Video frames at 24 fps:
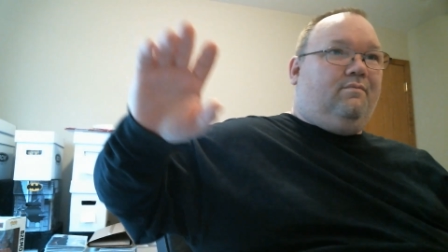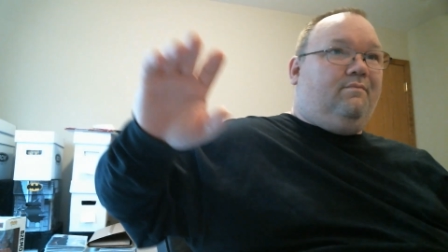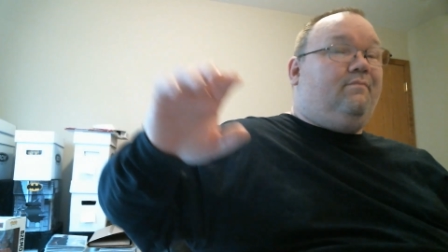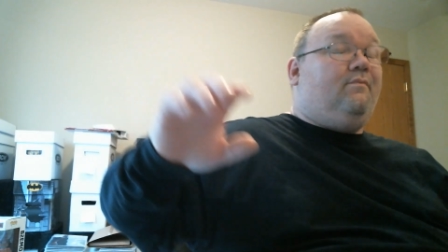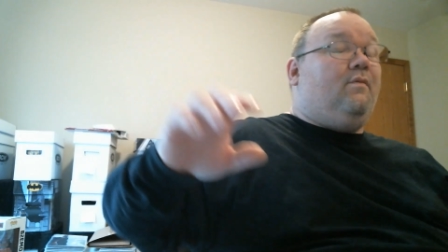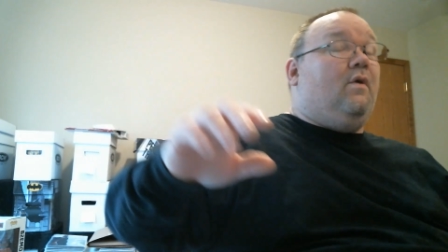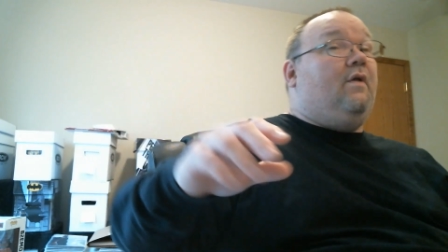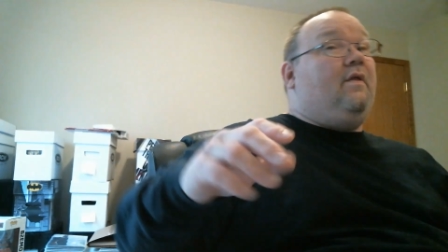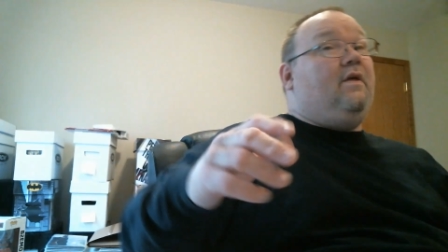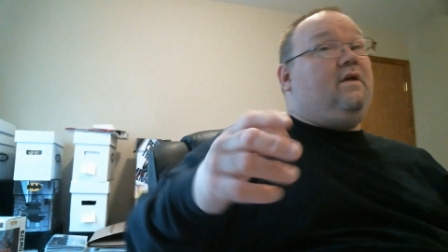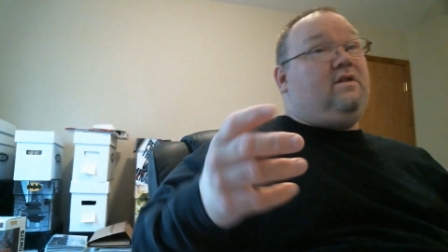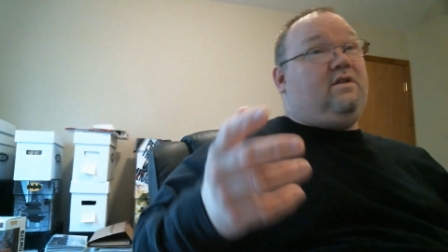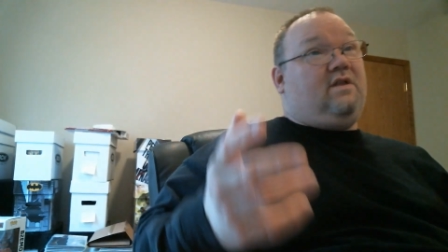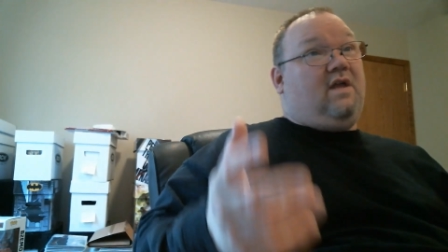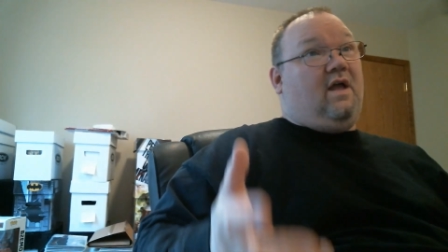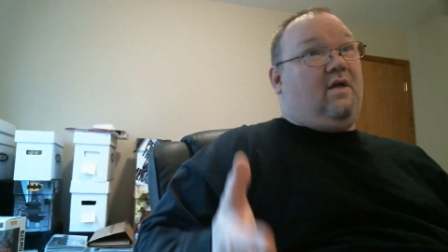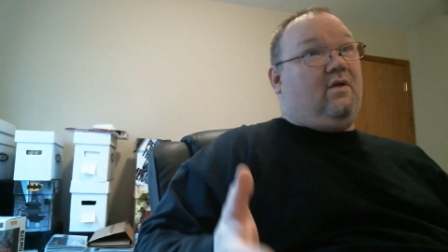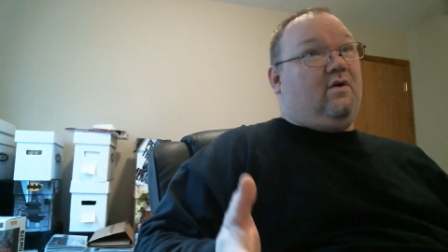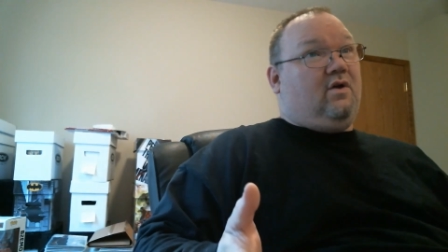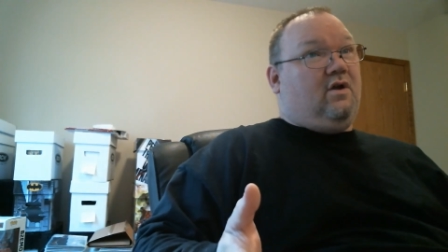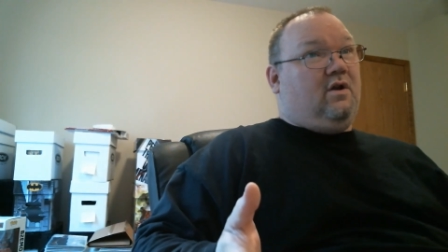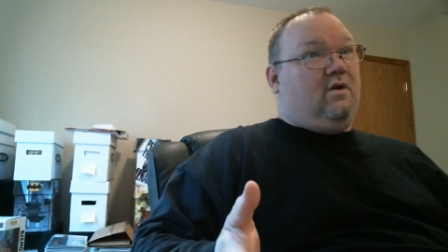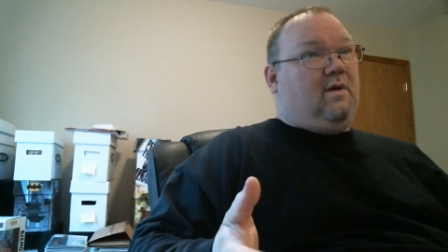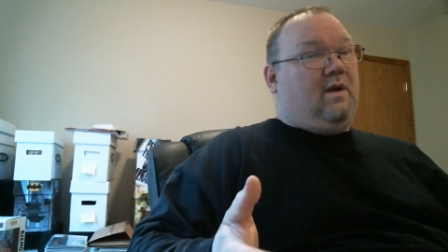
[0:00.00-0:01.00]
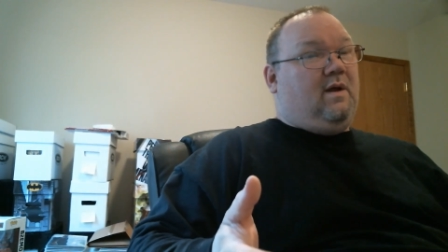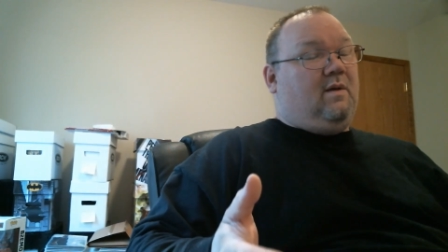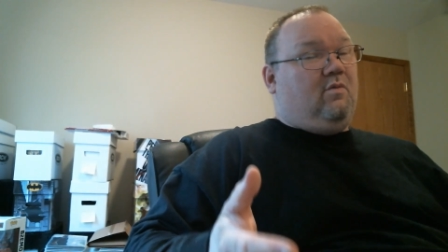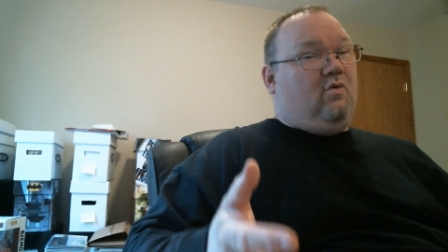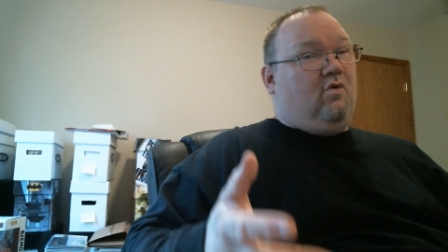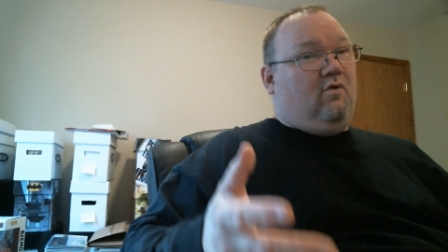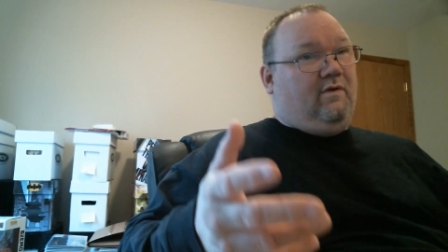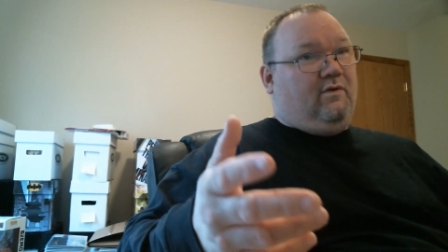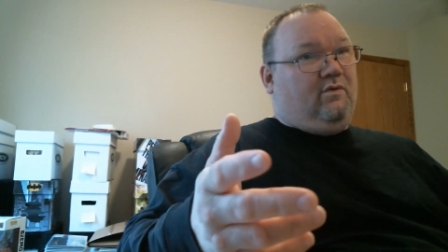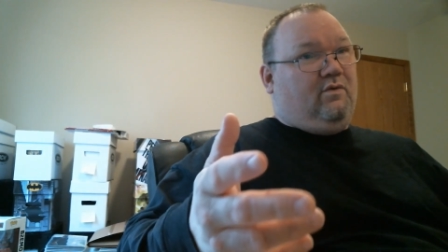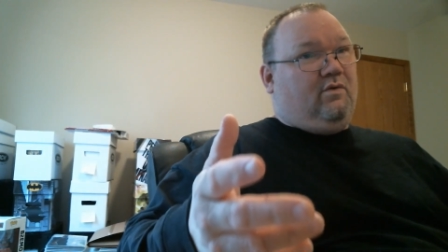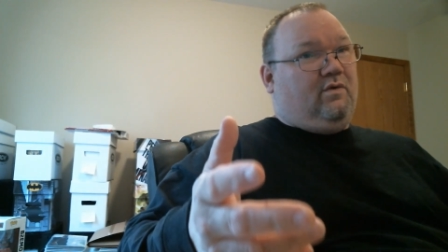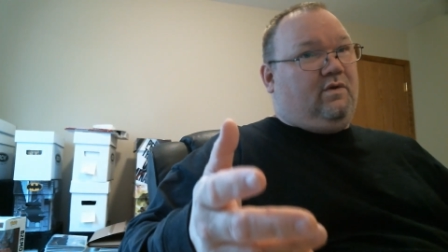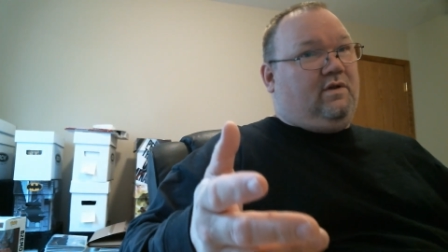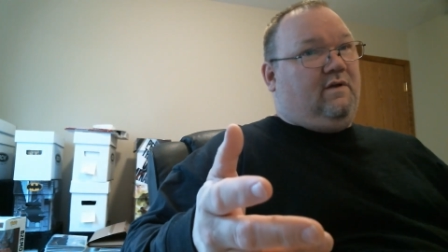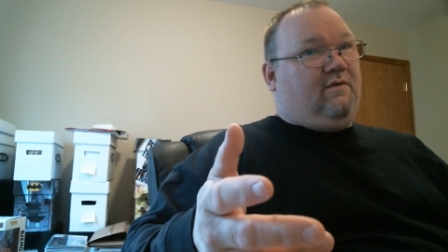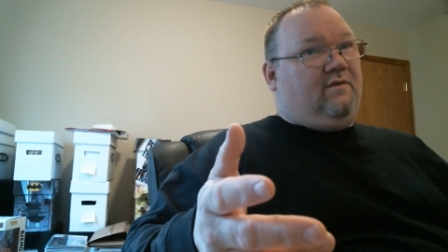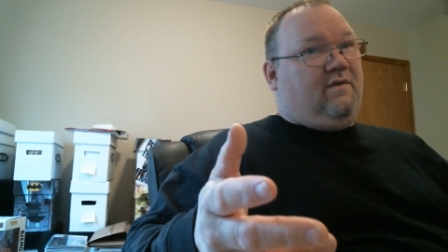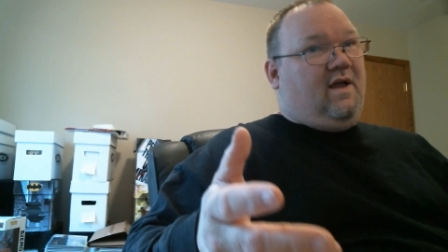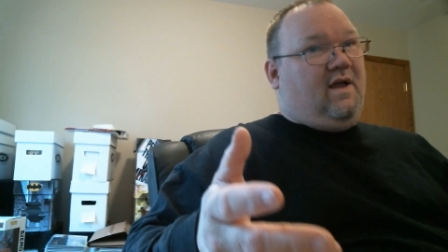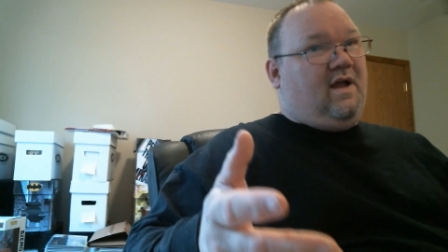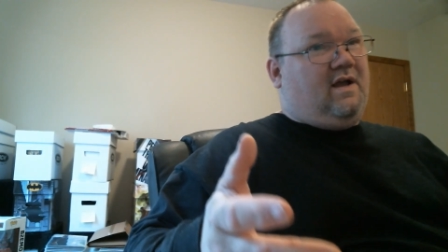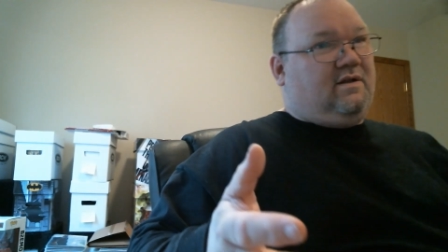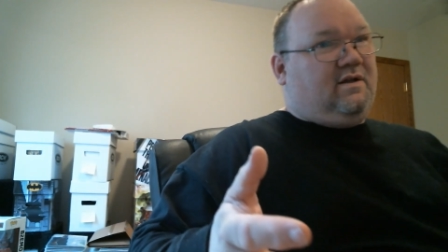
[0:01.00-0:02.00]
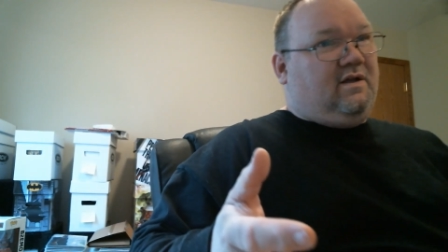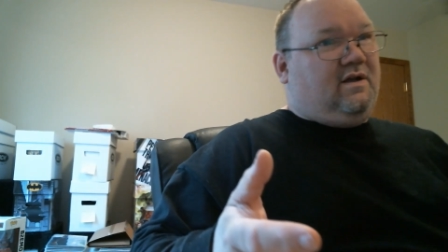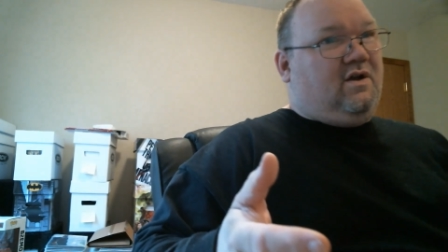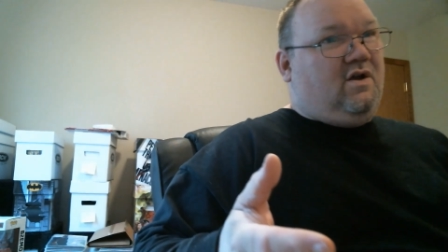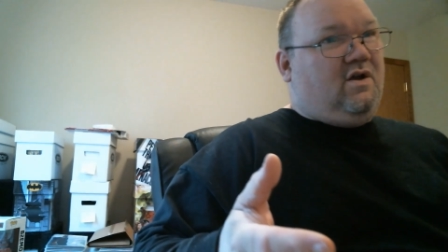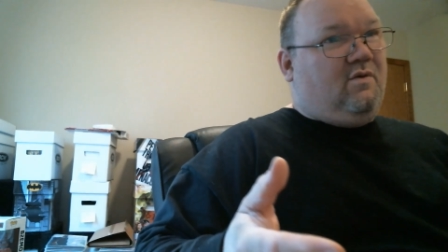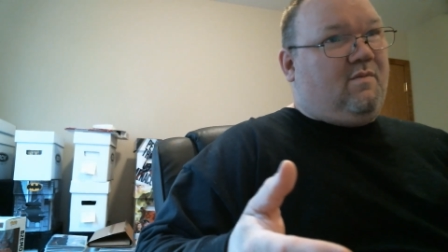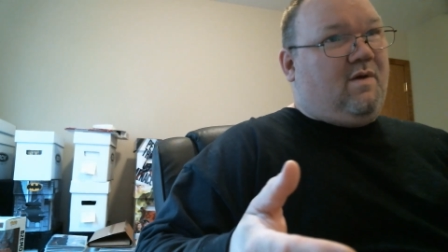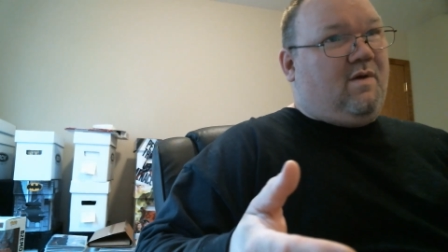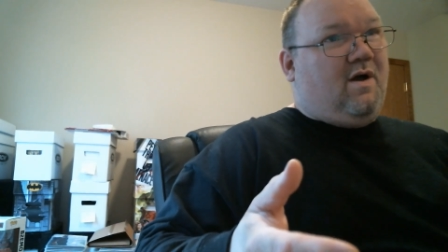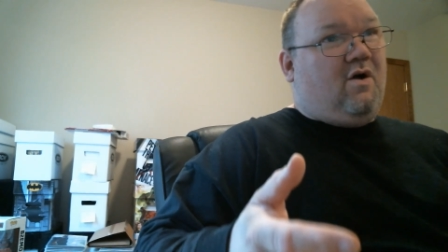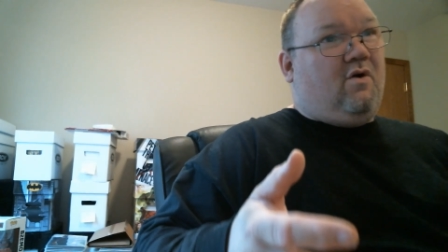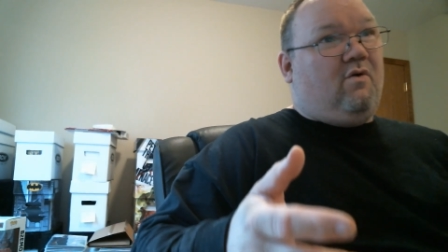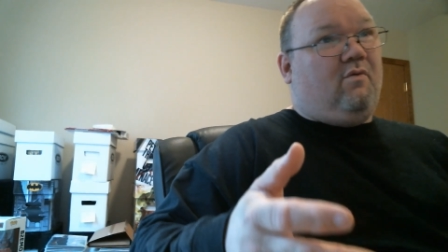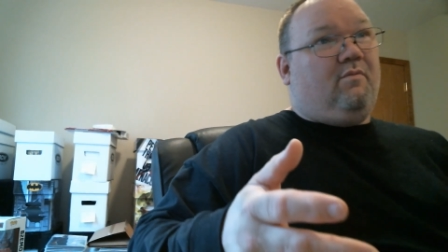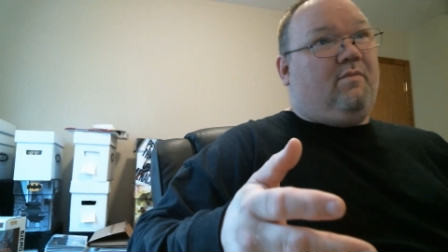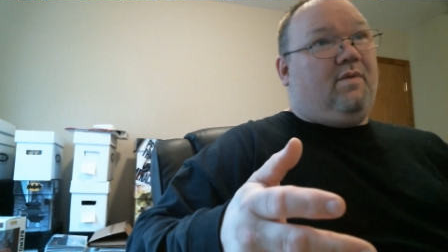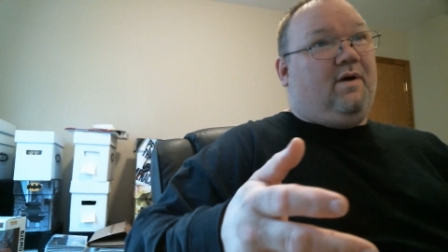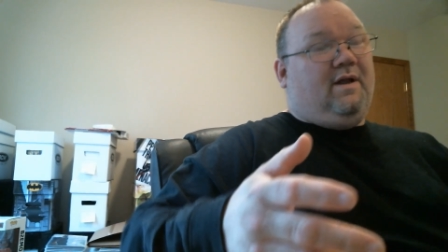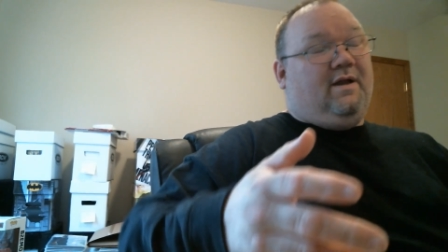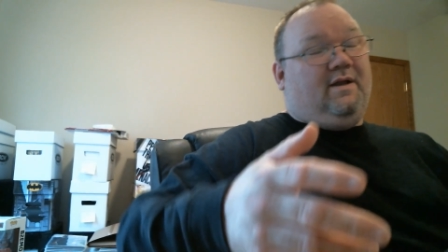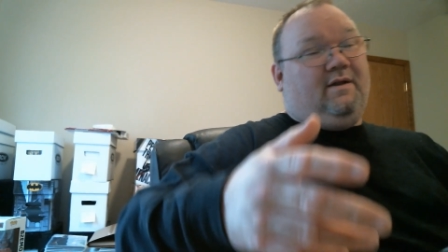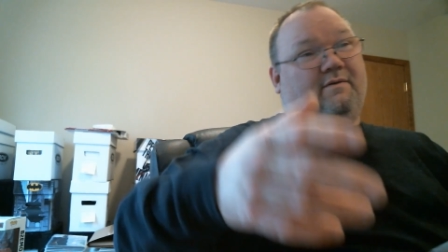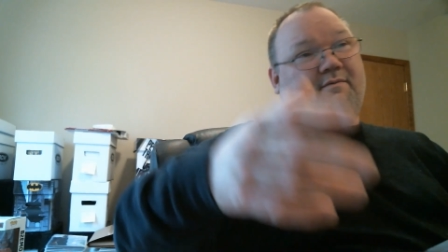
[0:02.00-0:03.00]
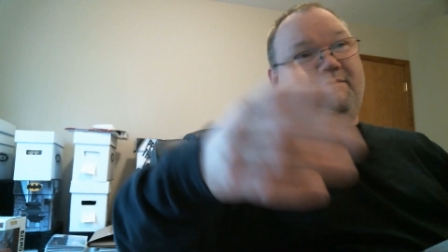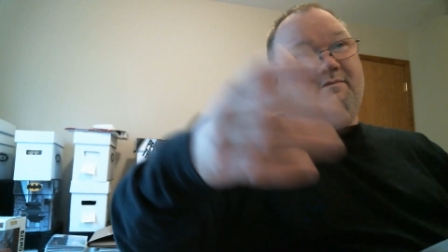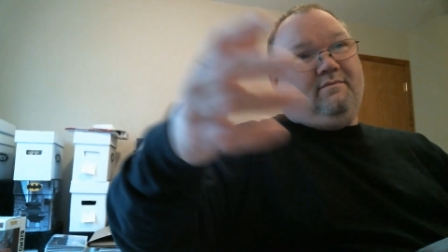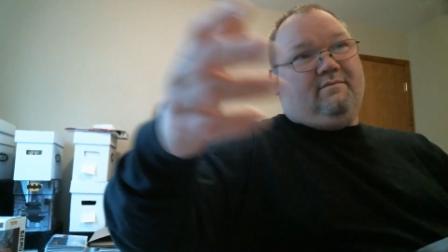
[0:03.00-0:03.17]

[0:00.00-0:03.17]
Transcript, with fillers: Well, they say they're gonna make movies. We'll see if they actually come out. But